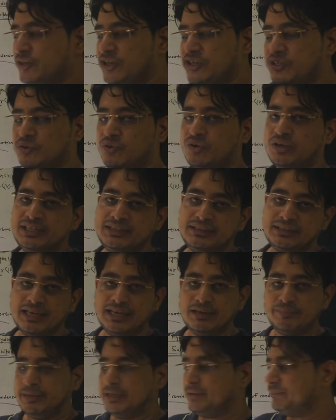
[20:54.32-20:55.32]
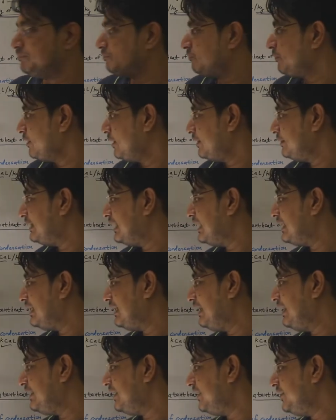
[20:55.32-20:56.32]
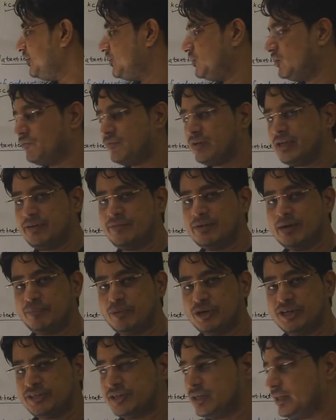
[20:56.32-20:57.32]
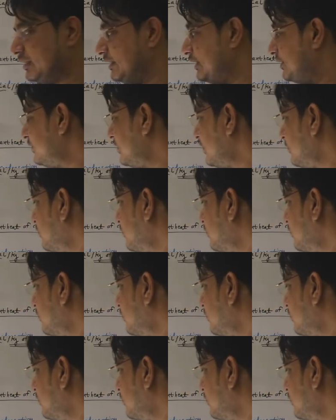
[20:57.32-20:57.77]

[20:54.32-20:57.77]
video on enthalpy, that latent heat of evaporation is